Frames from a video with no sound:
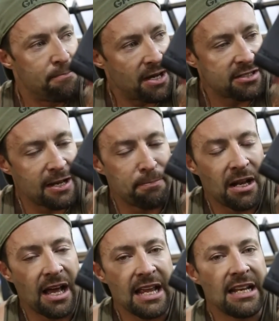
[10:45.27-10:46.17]
but
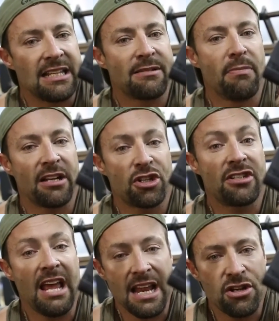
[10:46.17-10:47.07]
applying as much
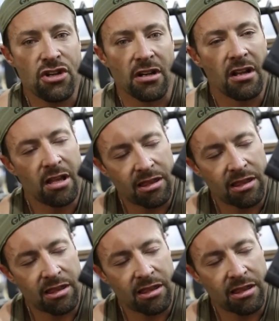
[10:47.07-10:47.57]
tension